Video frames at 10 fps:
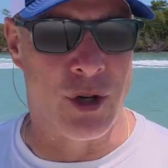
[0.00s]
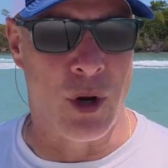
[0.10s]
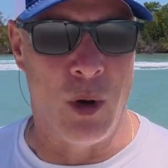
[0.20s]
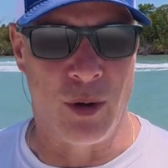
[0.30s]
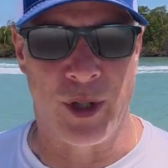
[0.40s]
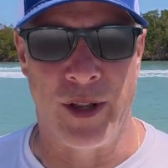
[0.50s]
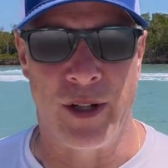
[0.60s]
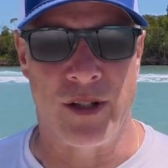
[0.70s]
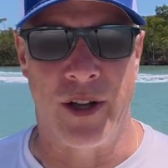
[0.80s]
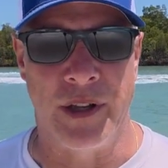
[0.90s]
shoals, and
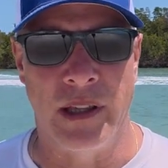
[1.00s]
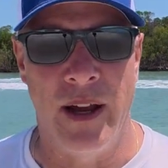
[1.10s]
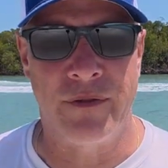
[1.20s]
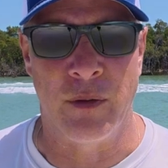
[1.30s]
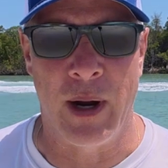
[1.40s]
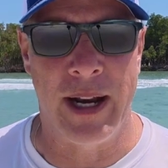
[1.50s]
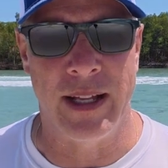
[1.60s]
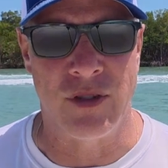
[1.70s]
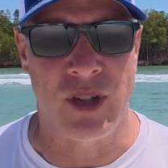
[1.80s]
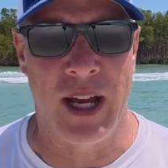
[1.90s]
it's on the left and
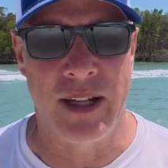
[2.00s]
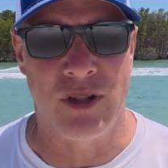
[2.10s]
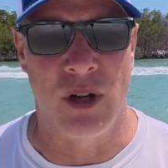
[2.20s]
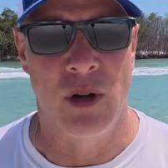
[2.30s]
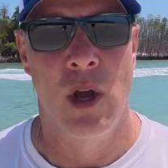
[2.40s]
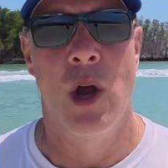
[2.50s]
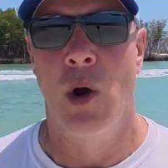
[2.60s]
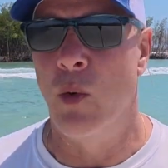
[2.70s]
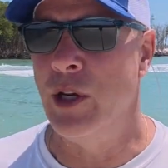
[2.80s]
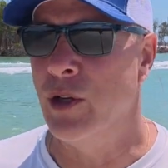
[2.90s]
right-hand side. So
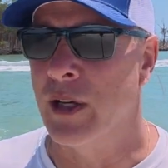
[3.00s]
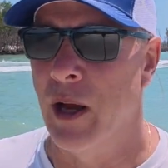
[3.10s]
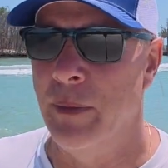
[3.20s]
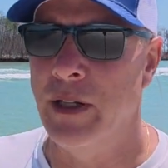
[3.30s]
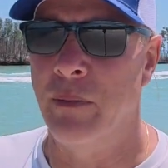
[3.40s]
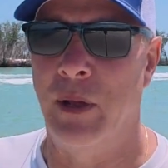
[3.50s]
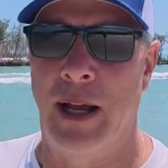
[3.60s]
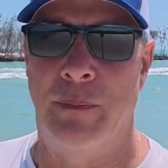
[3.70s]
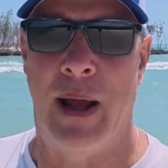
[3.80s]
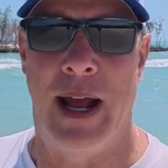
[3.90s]
when you come into
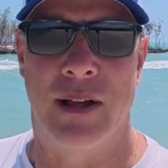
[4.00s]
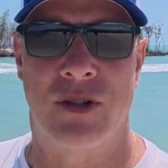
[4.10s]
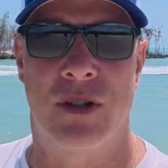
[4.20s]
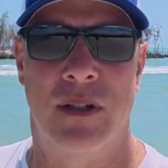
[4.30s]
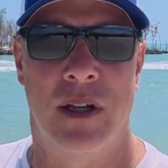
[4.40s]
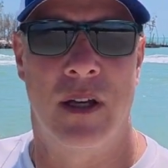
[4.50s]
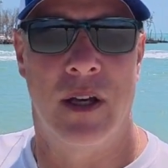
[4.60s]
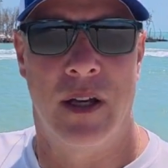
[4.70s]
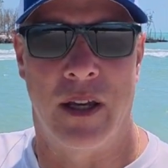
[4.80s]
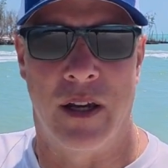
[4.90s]
Blind Pass,
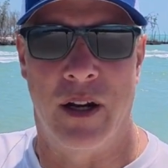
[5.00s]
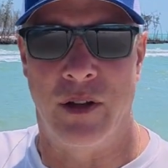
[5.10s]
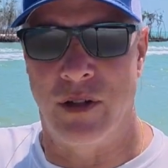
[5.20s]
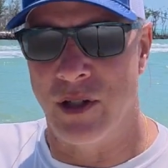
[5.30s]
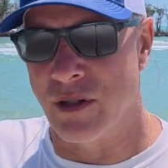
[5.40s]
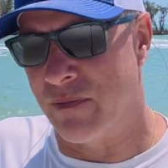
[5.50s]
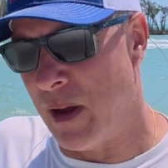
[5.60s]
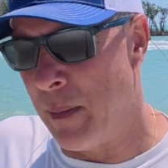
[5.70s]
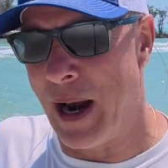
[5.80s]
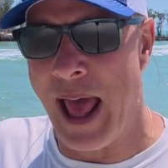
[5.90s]
you know, you just
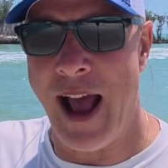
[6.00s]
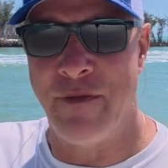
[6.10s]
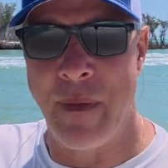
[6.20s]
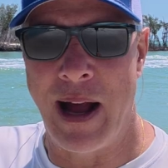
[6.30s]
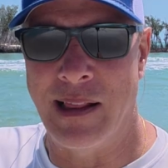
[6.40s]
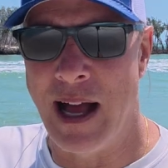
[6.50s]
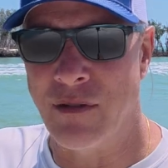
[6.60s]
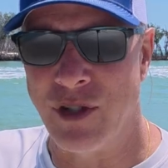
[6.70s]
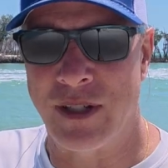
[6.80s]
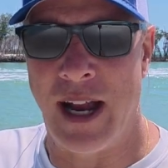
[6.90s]
about a half mile
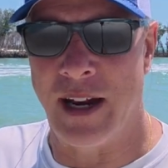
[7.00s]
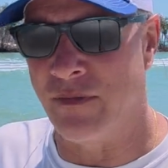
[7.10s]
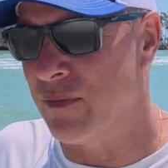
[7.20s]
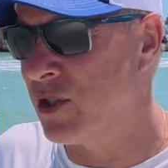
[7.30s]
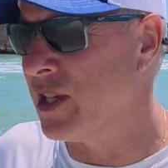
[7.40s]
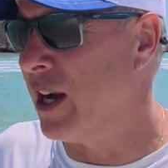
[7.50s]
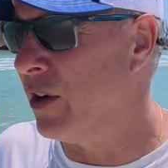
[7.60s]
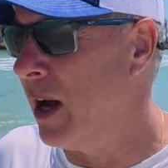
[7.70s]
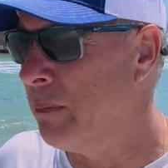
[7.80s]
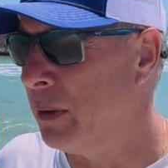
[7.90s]
out, just kind of
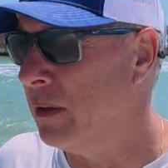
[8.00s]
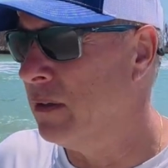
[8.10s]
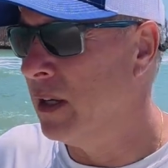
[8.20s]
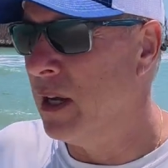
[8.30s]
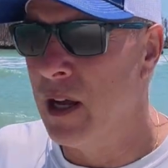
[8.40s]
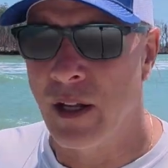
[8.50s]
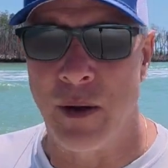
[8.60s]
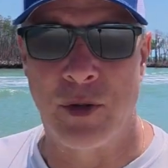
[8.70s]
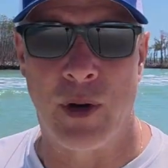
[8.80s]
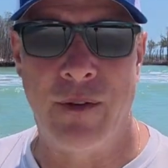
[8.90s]
center up and
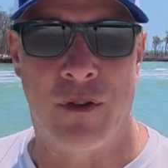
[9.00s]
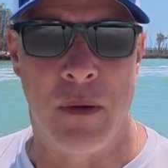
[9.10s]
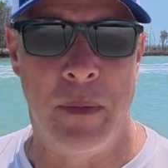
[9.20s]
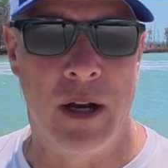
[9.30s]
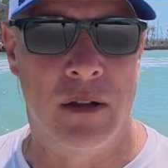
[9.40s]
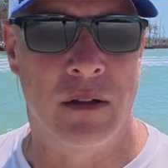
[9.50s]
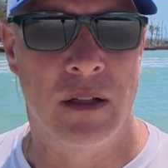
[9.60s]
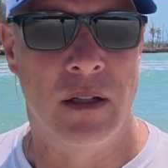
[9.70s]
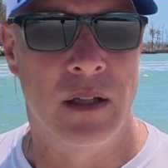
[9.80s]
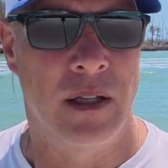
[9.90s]
come straight for the middle,
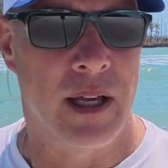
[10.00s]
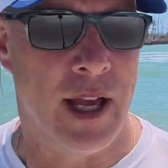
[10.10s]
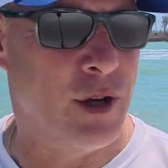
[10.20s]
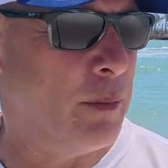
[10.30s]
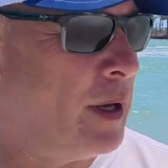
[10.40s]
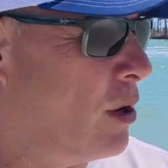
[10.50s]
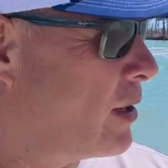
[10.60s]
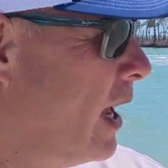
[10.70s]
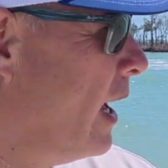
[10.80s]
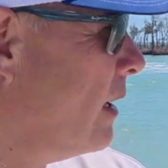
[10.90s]
and you'll be
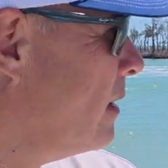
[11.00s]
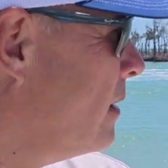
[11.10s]
okay.